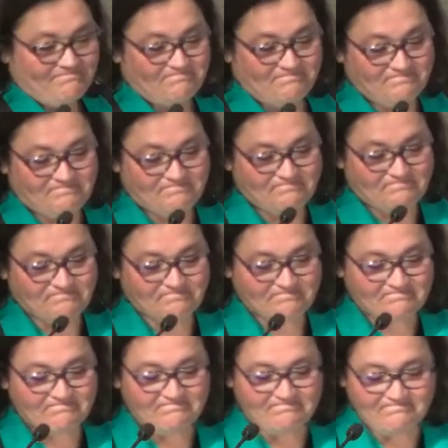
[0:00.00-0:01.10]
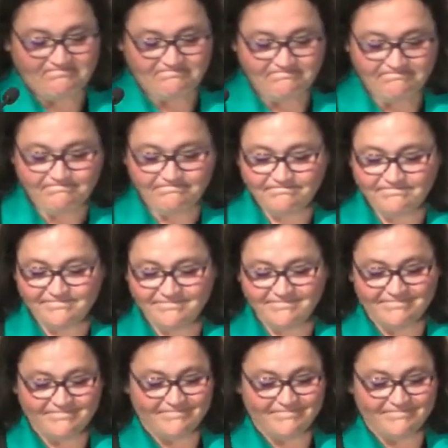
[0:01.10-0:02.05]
(silence)